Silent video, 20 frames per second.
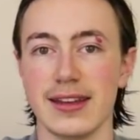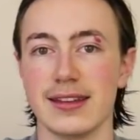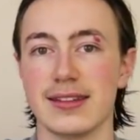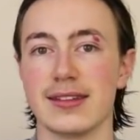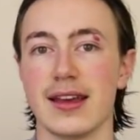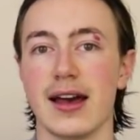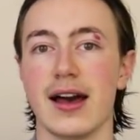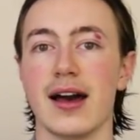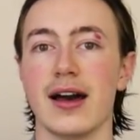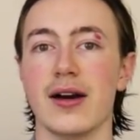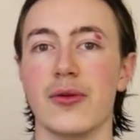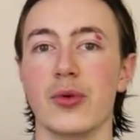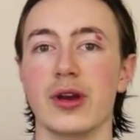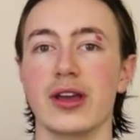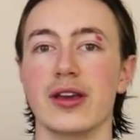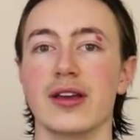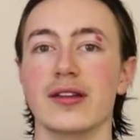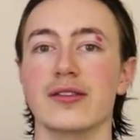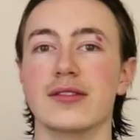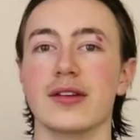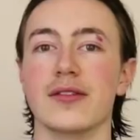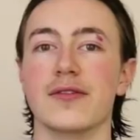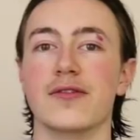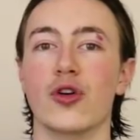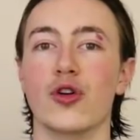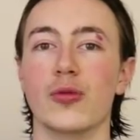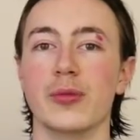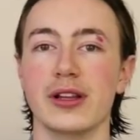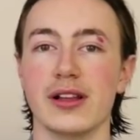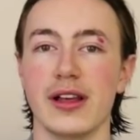It's, uh, we, it's a
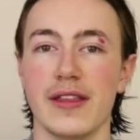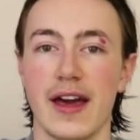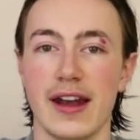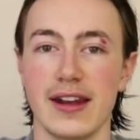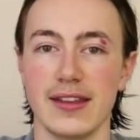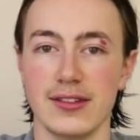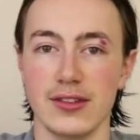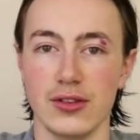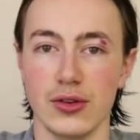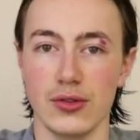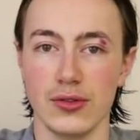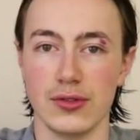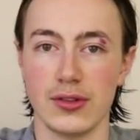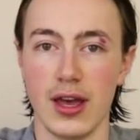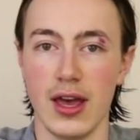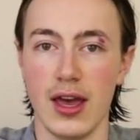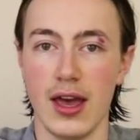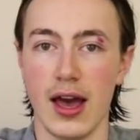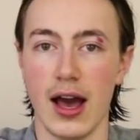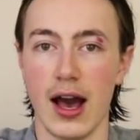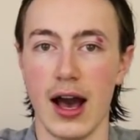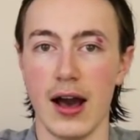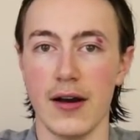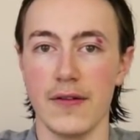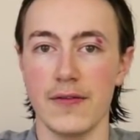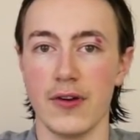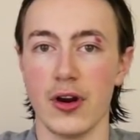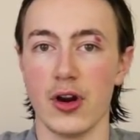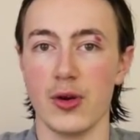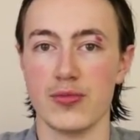formula that is used uh,
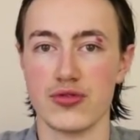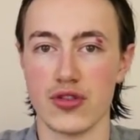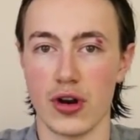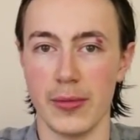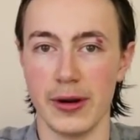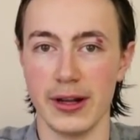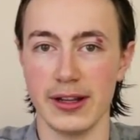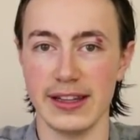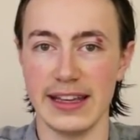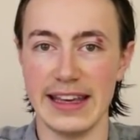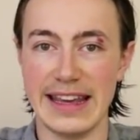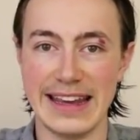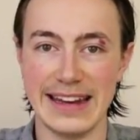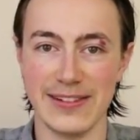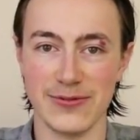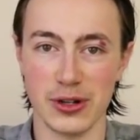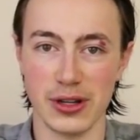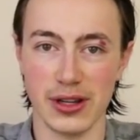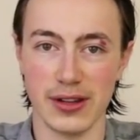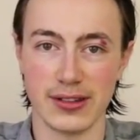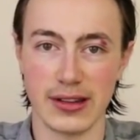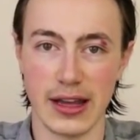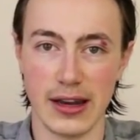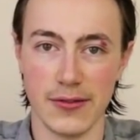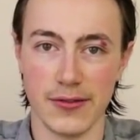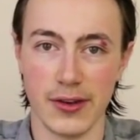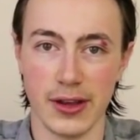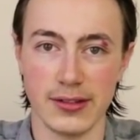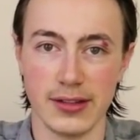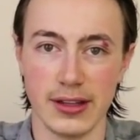very prominently in real estate
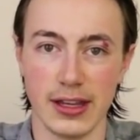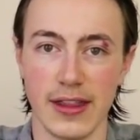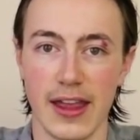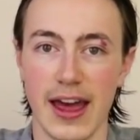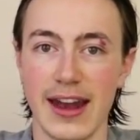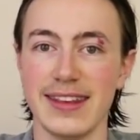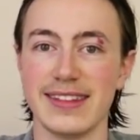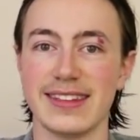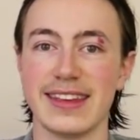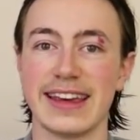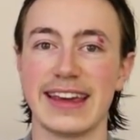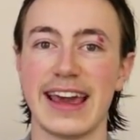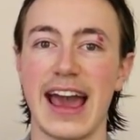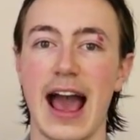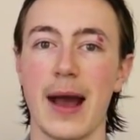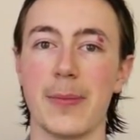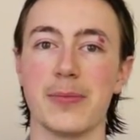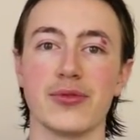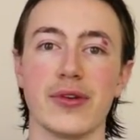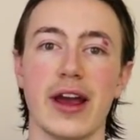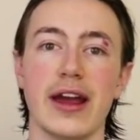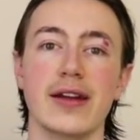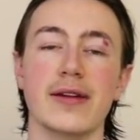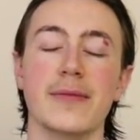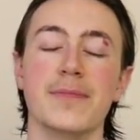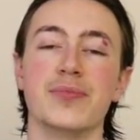investing, and that is the cap rate.